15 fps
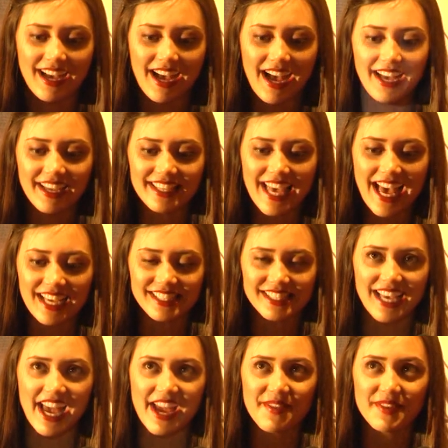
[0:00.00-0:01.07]
Yes,
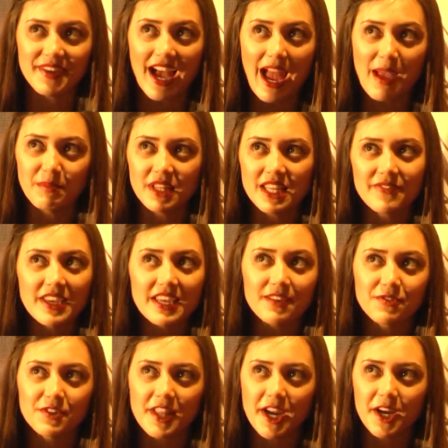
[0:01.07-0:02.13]
I'm
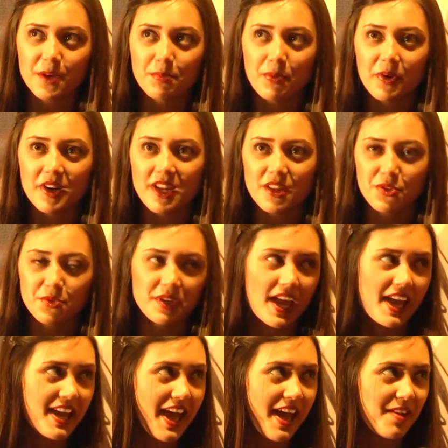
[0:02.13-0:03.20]
leaving for the airport at 3
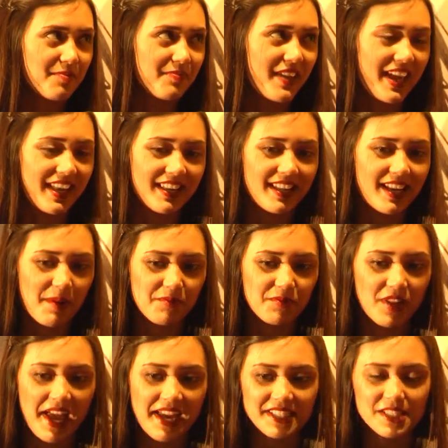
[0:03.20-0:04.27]
a.m. and then I'm
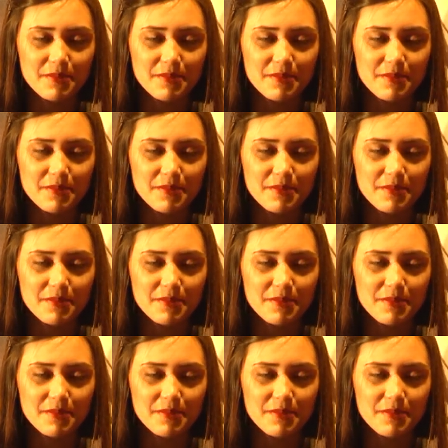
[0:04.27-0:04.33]
flying